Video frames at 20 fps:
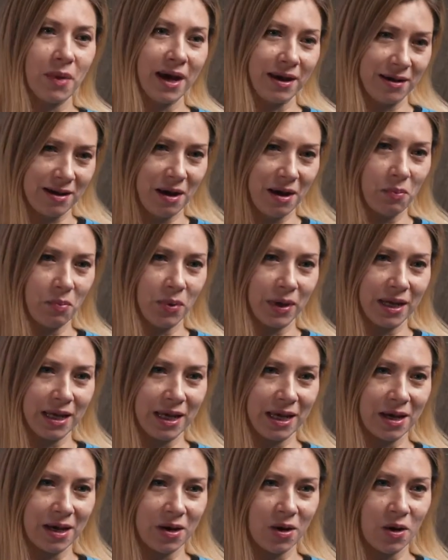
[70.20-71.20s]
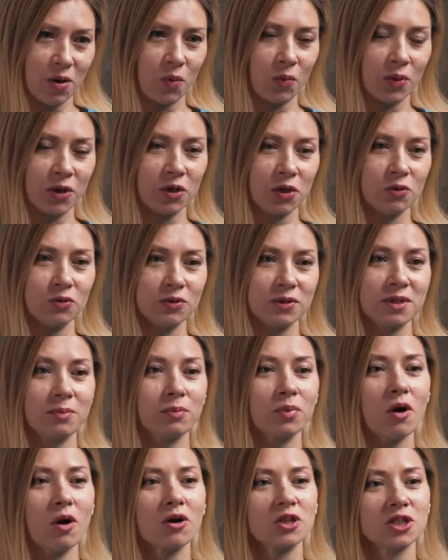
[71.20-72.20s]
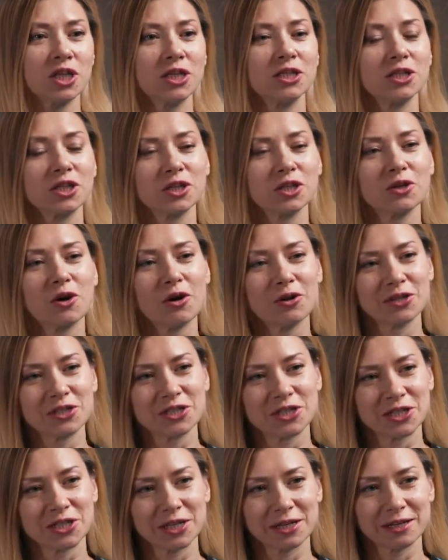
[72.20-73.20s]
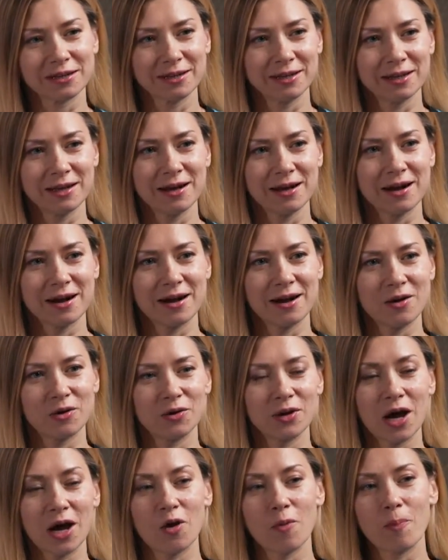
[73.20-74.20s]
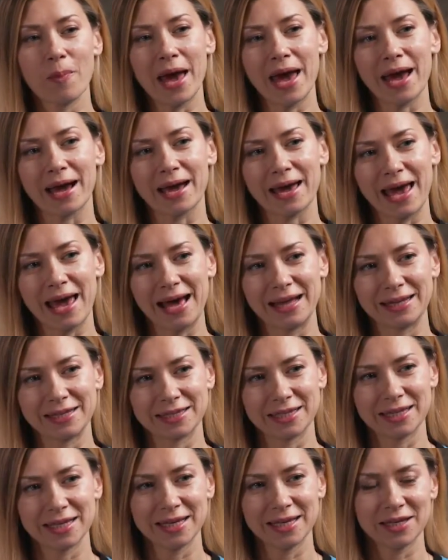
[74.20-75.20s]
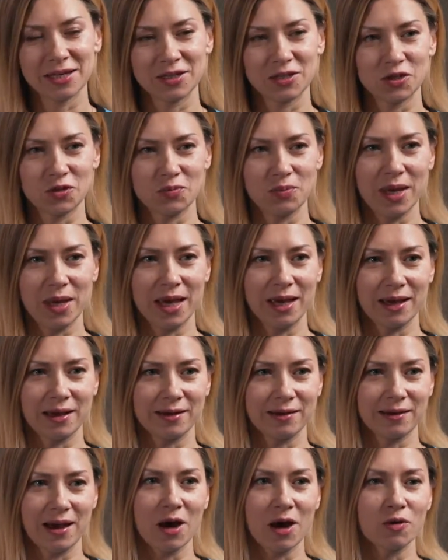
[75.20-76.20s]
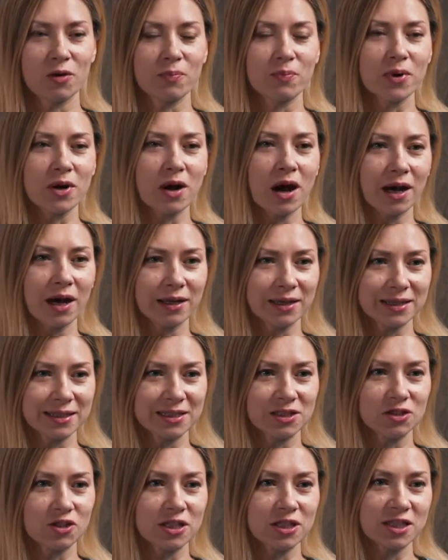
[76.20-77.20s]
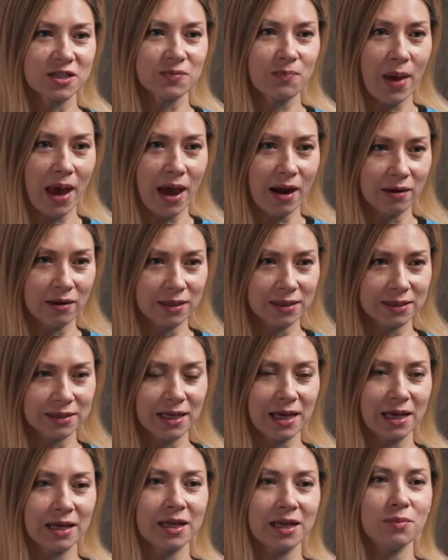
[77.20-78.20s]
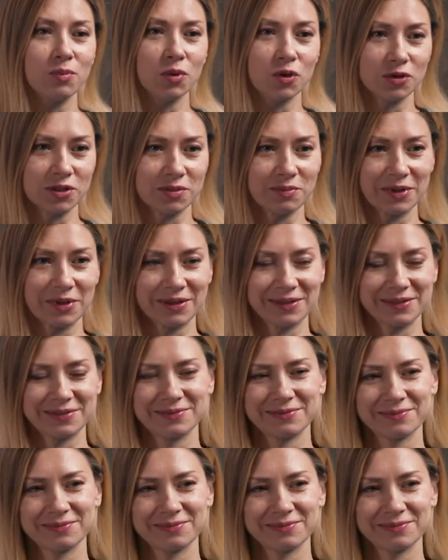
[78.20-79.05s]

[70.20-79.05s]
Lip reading: my company, we use the blockchain technology on our back end to make our products transparent and immutable.